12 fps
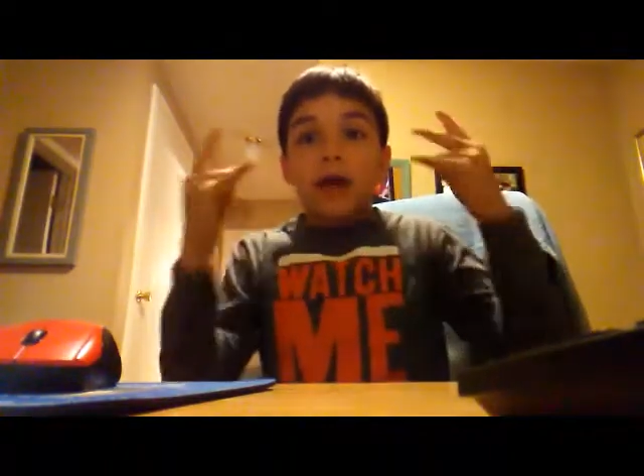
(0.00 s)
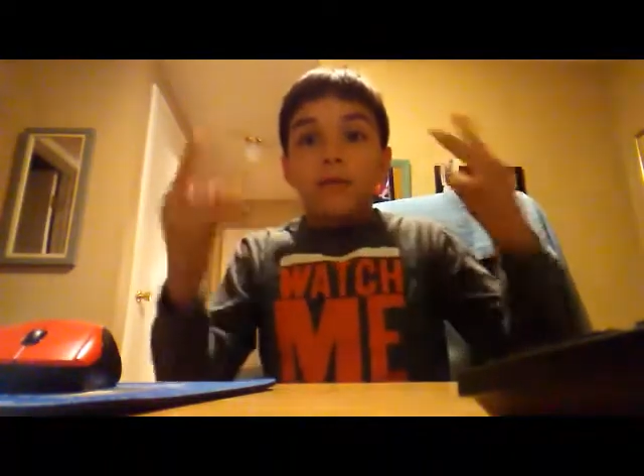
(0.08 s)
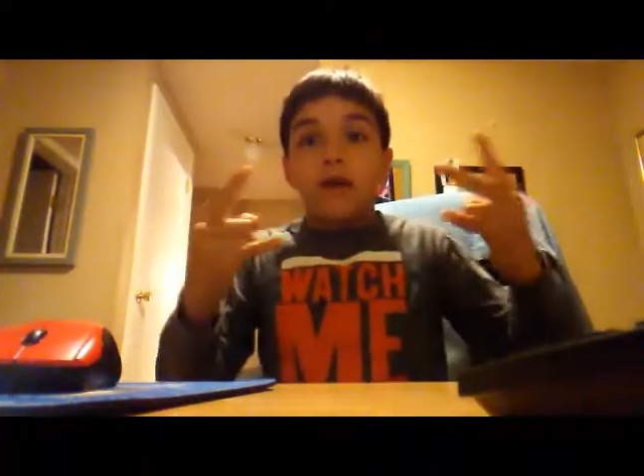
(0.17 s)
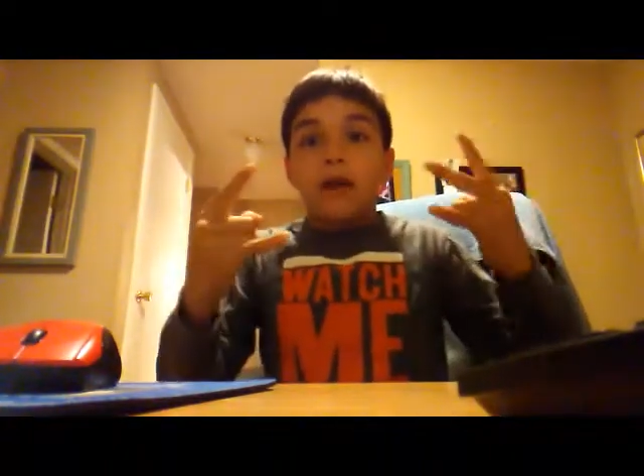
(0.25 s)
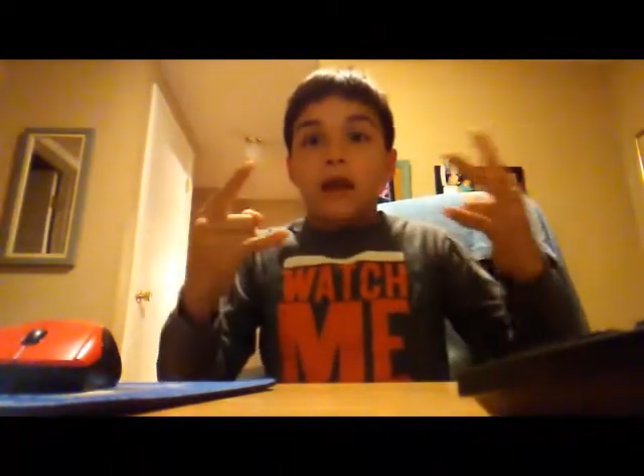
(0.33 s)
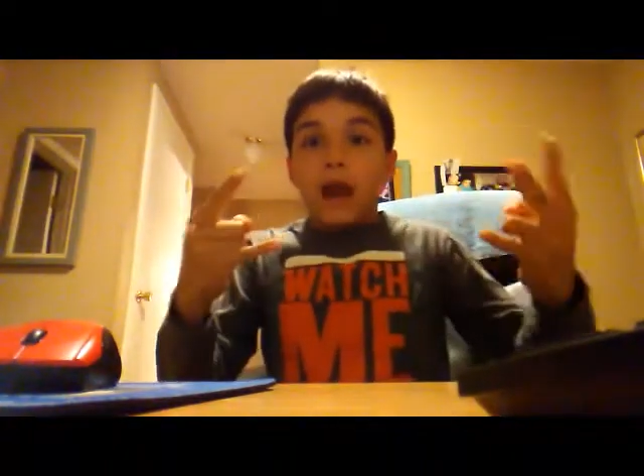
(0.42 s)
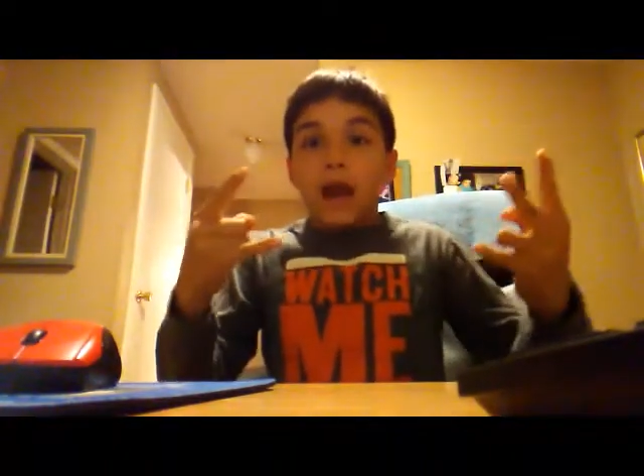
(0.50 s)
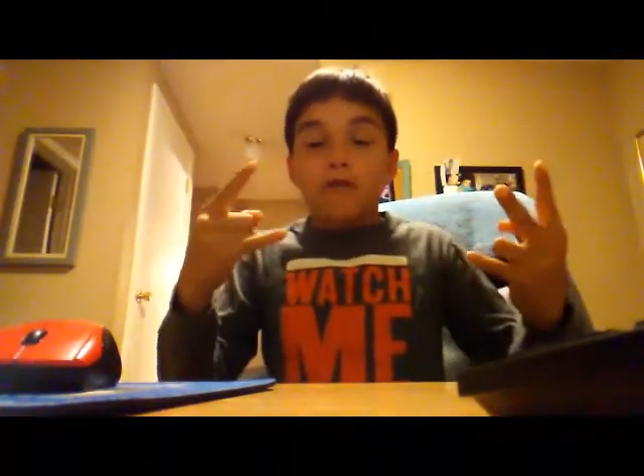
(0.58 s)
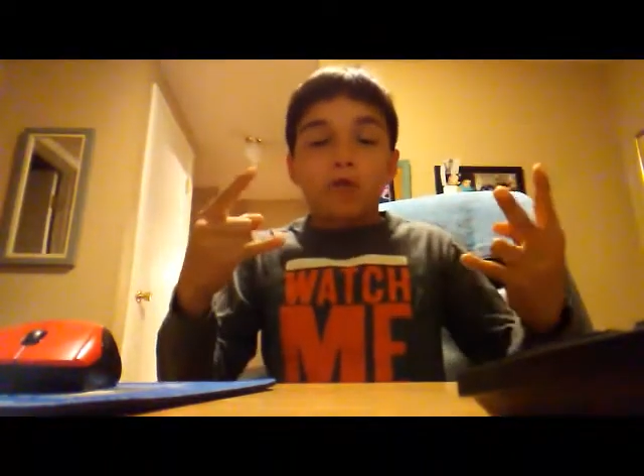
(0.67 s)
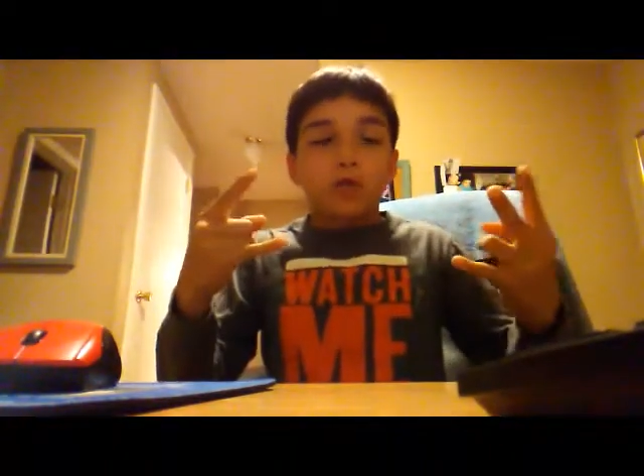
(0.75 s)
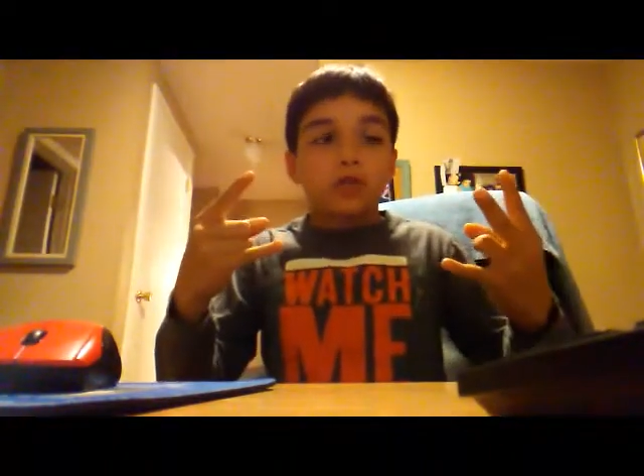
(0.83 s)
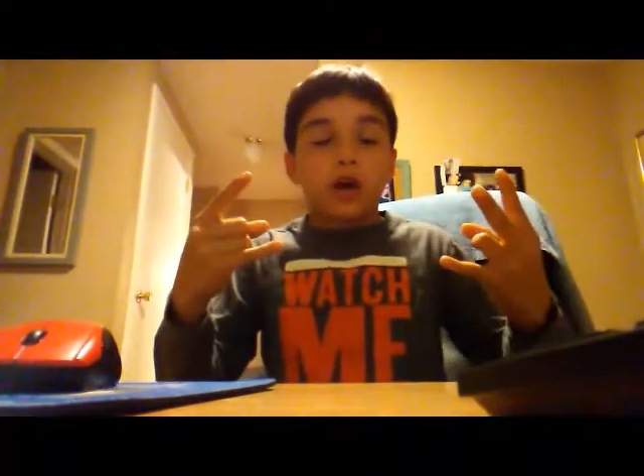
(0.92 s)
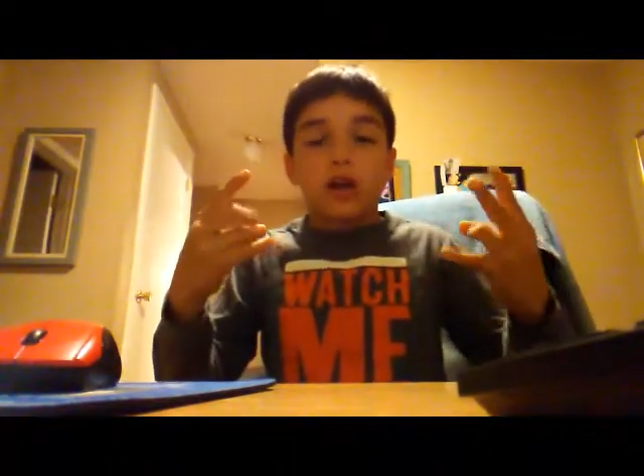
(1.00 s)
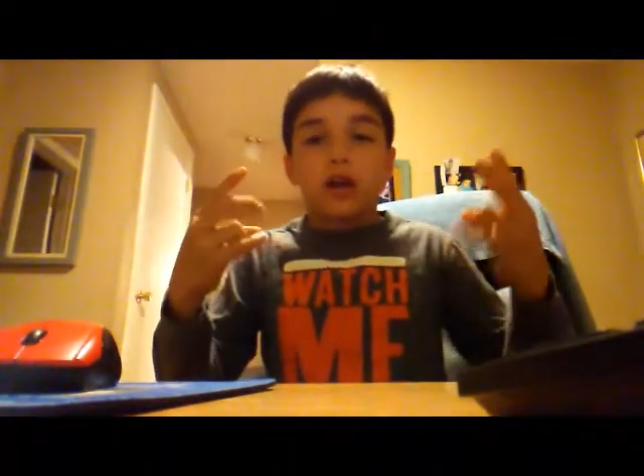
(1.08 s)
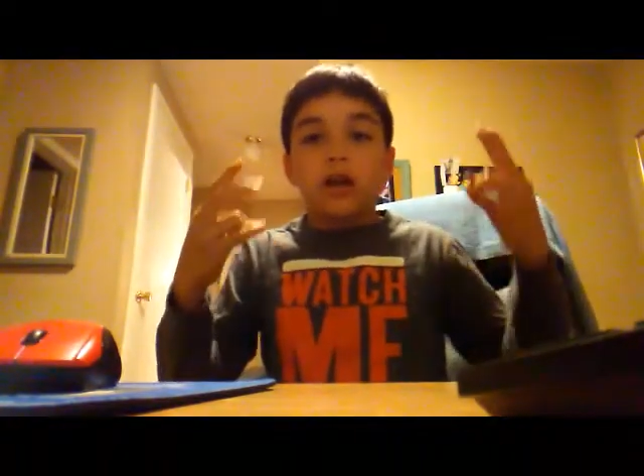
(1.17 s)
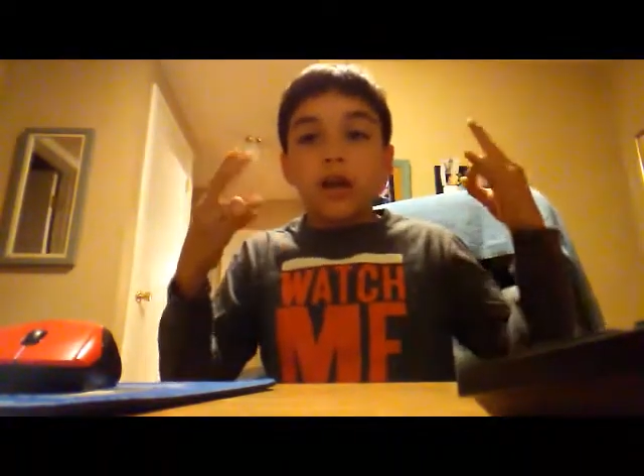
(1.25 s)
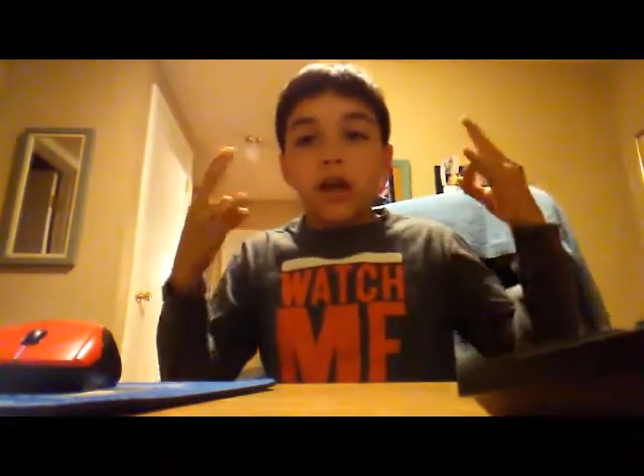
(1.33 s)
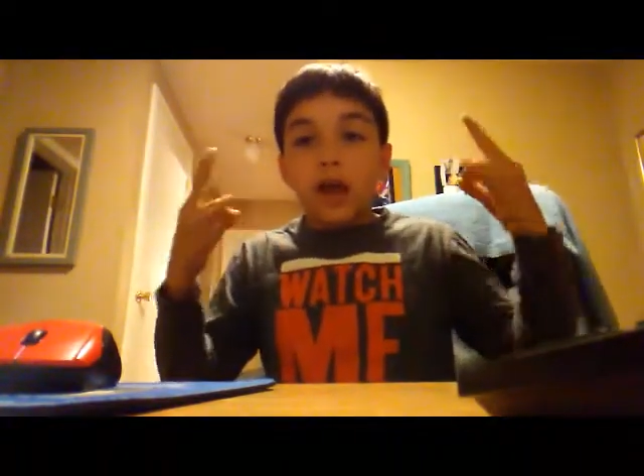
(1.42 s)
I made a half court shot,